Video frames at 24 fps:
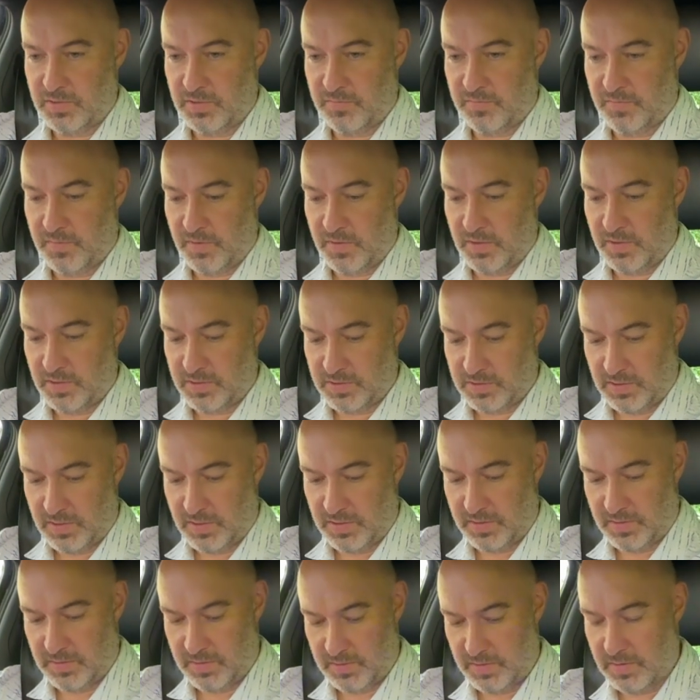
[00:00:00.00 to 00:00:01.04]
first.
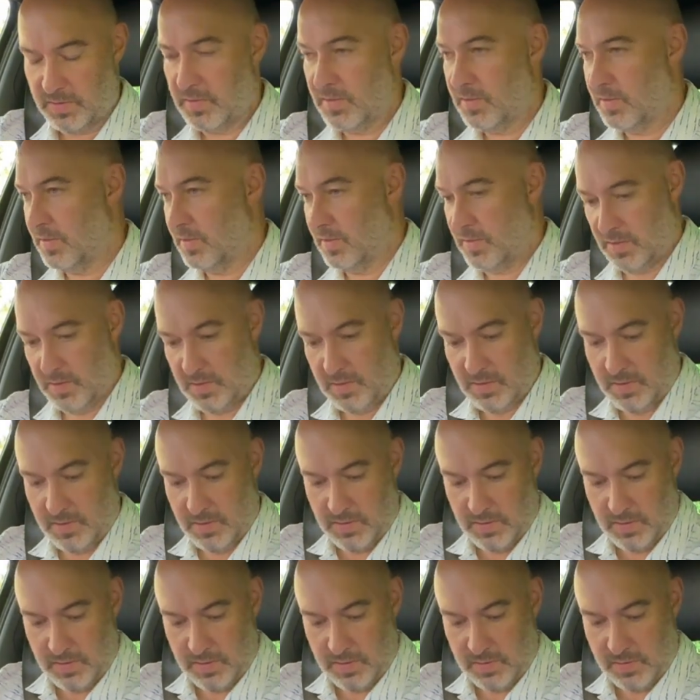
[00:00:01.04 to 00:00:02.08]

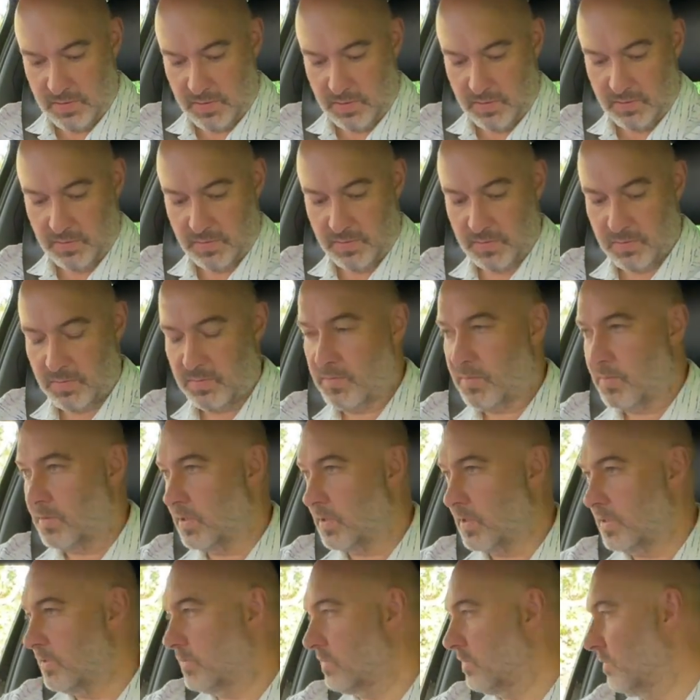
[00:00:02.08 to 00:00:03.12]
So,
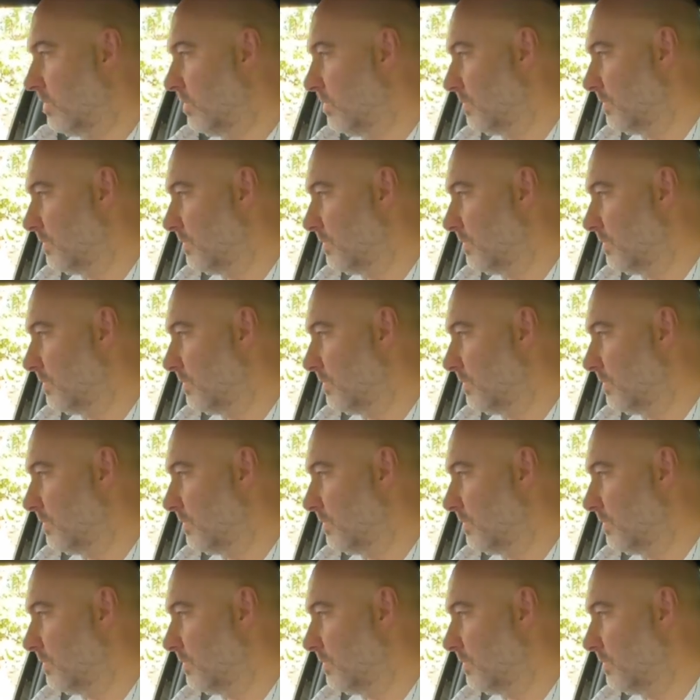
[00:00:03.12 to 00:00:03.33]
brakes on.